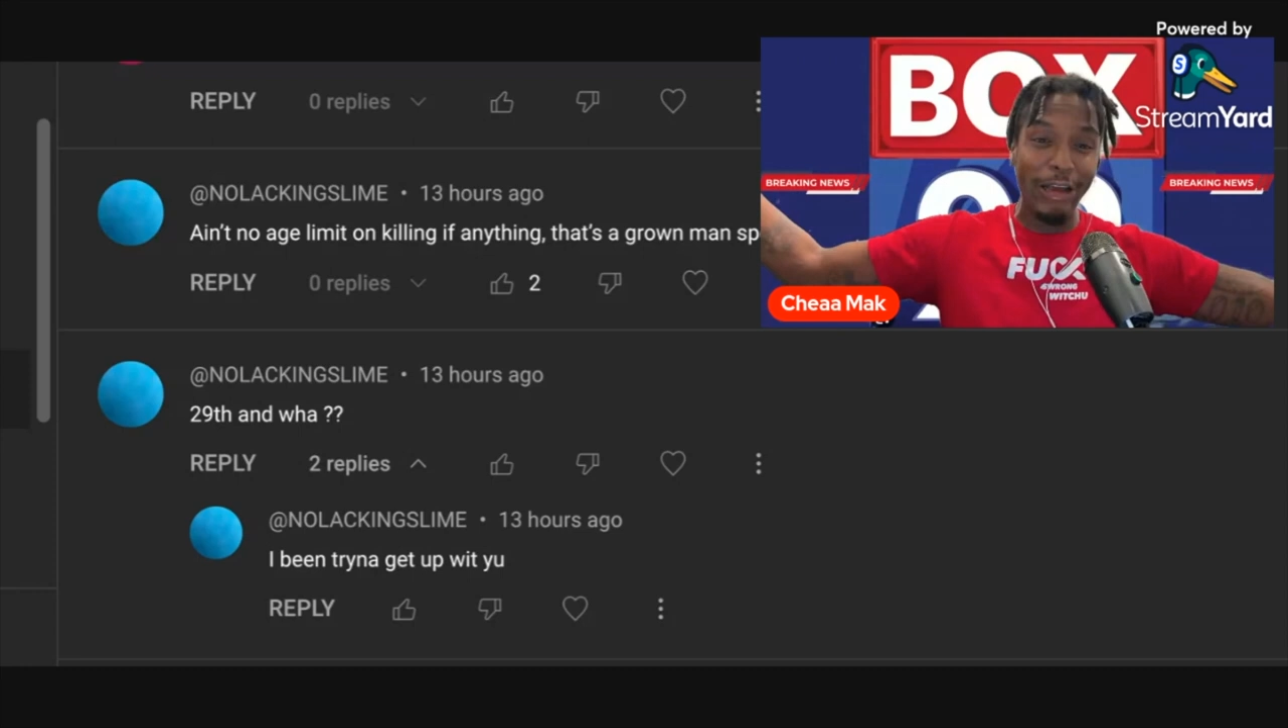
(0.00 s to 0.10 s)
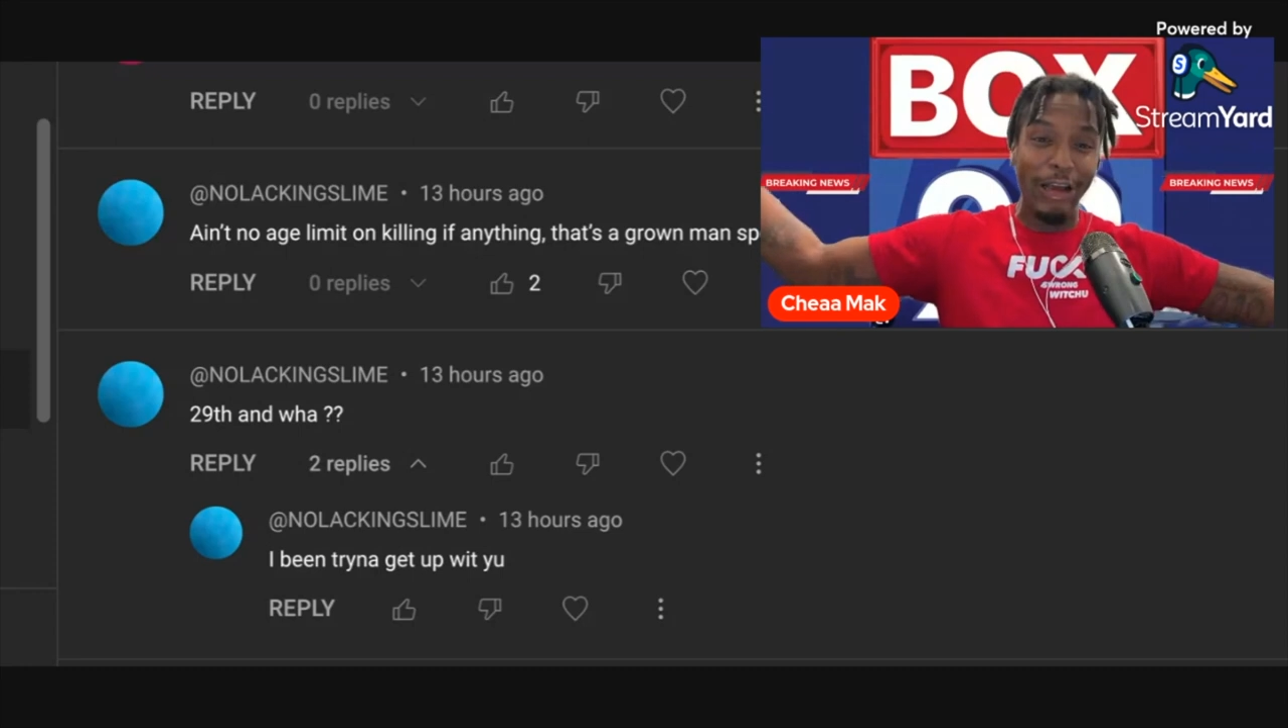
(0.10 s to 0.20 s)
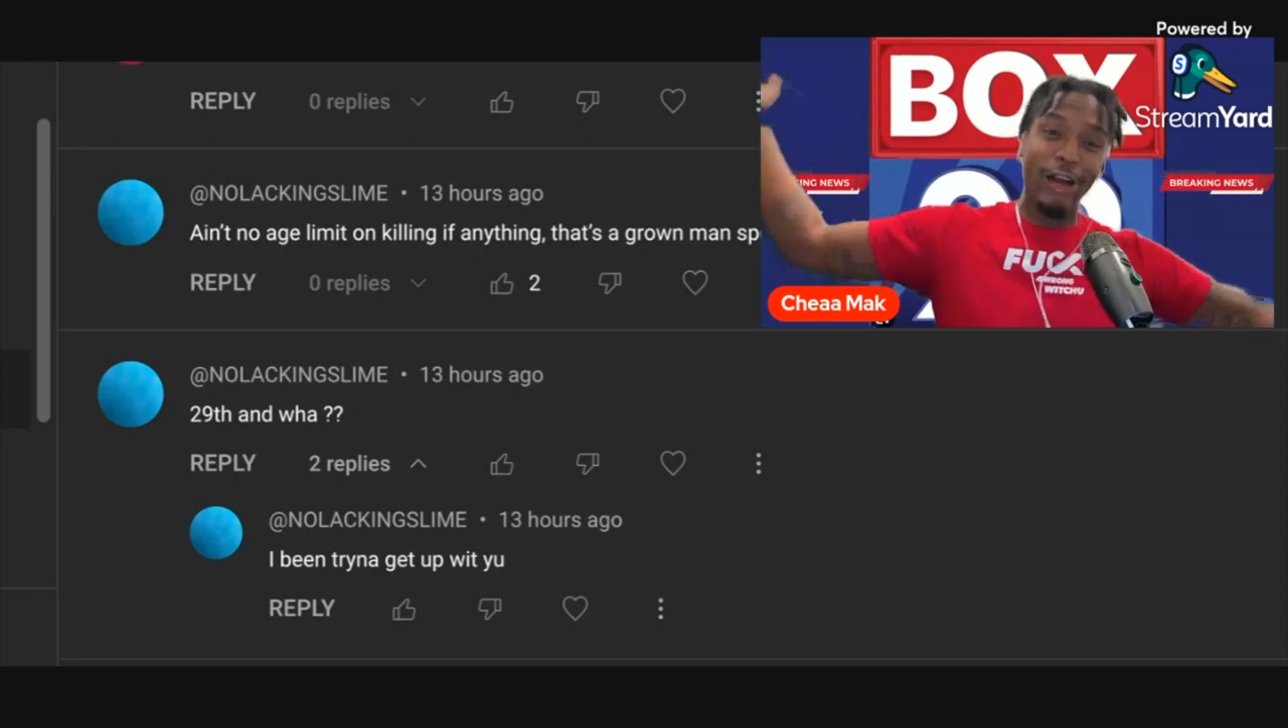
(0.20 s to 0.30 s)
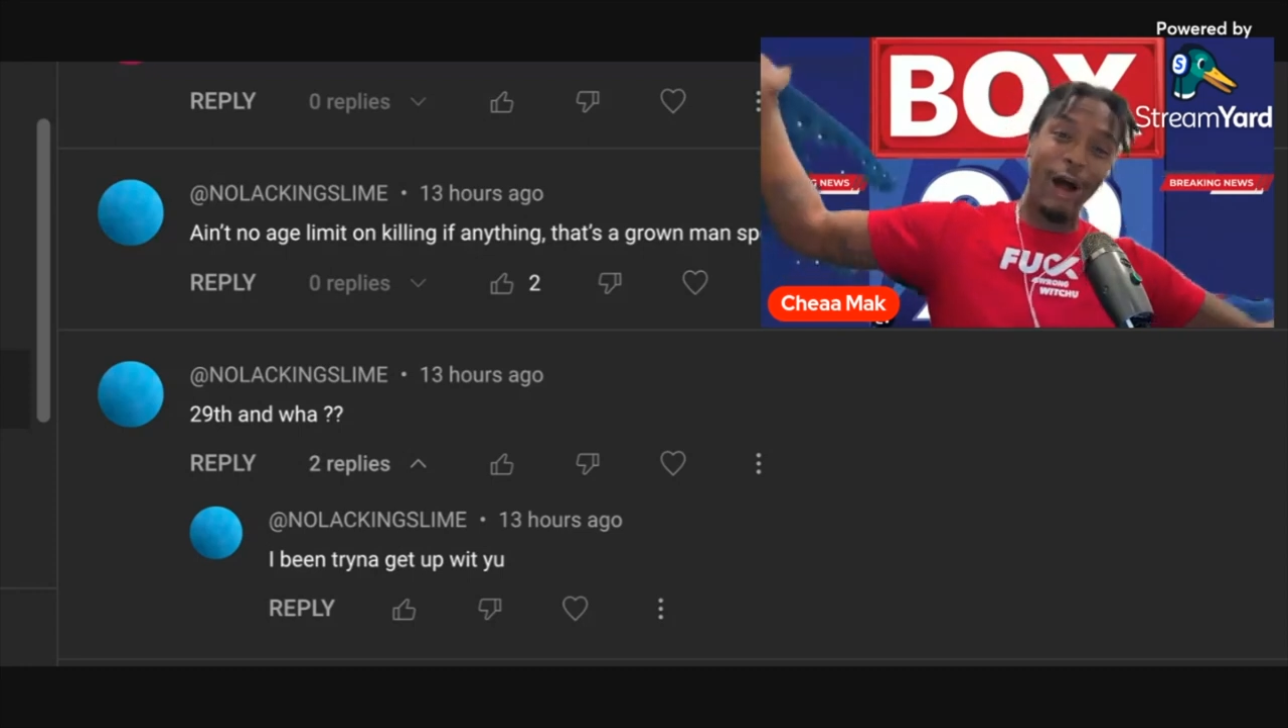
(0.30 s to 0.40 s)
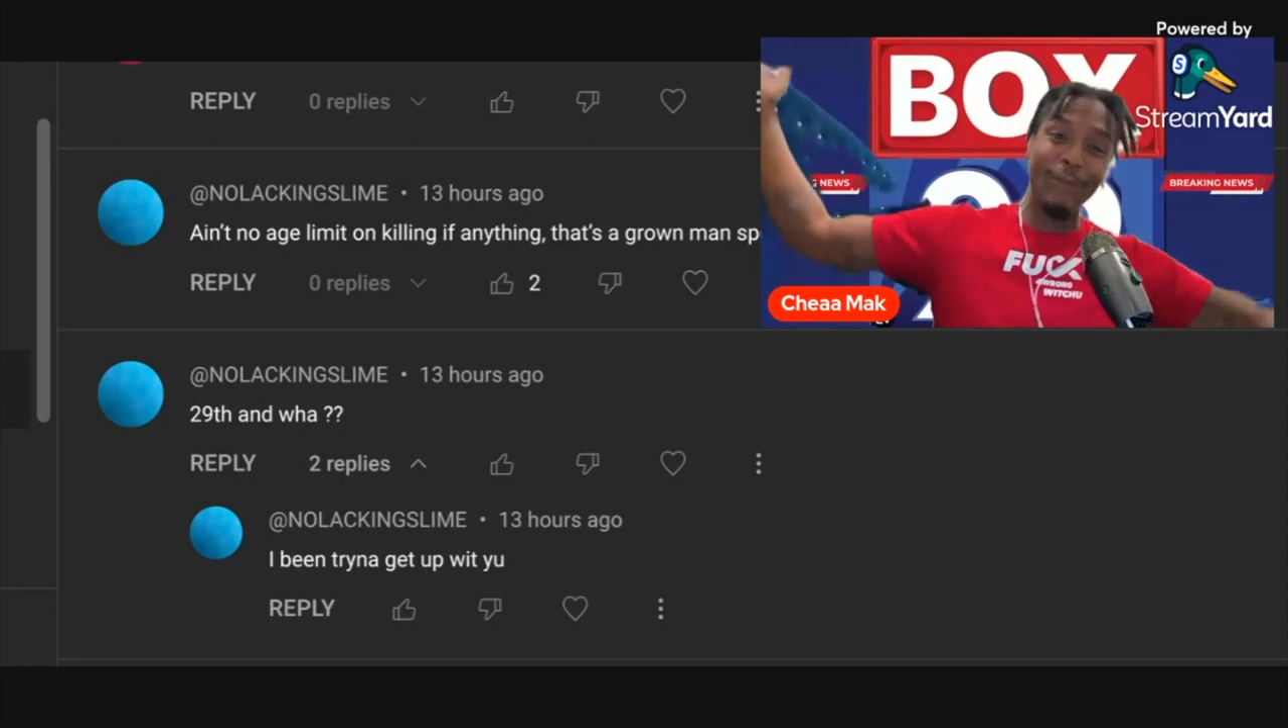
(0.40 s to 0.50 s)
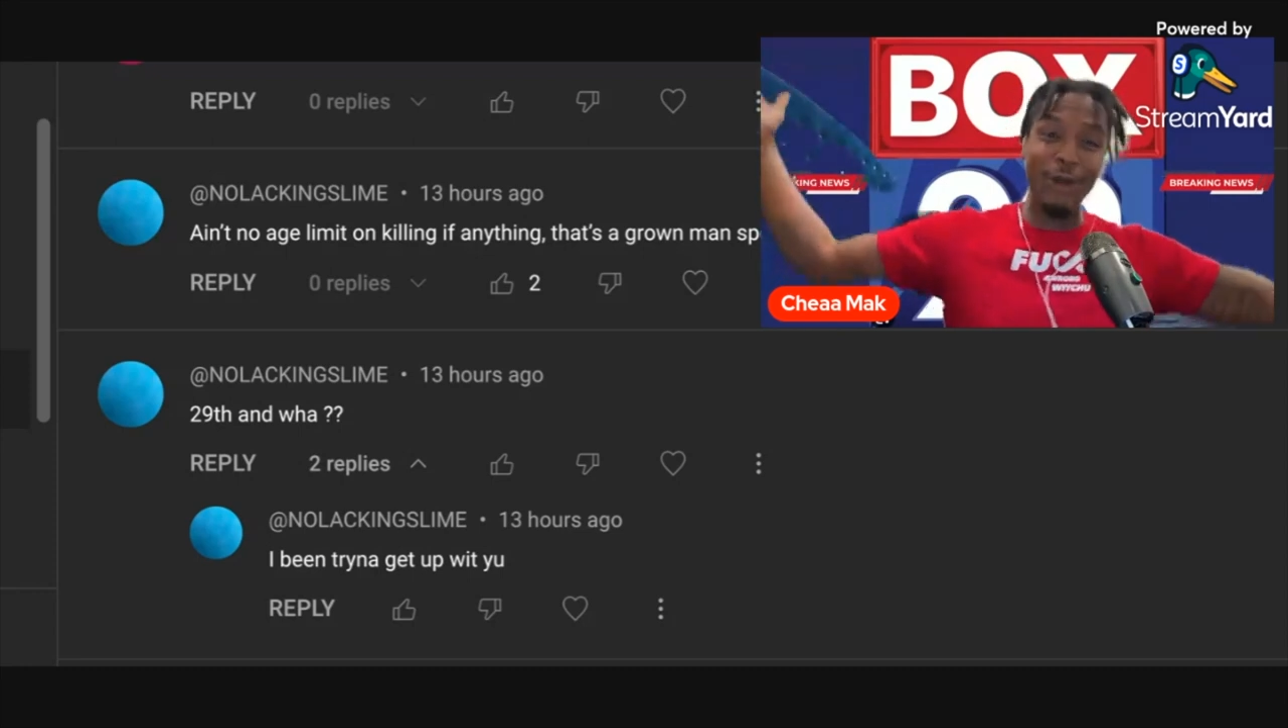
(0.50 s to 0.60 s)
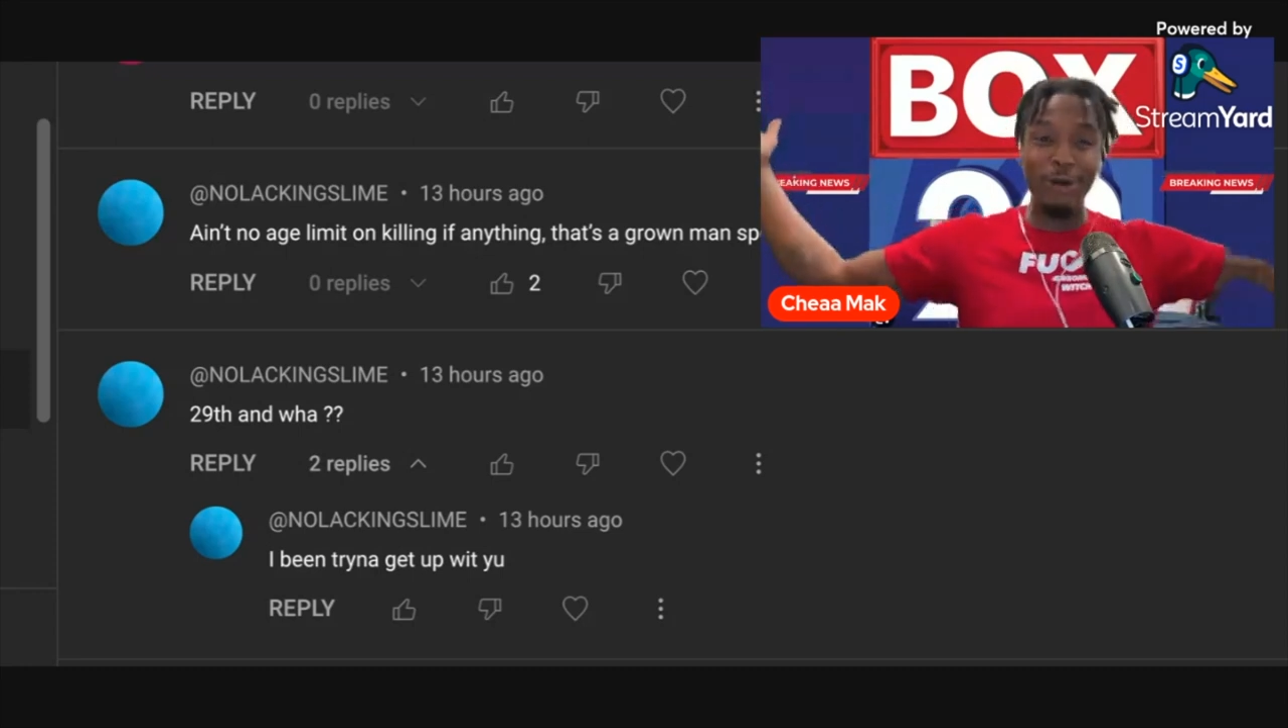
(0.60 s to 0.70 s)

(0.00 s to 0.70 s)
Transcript: Come do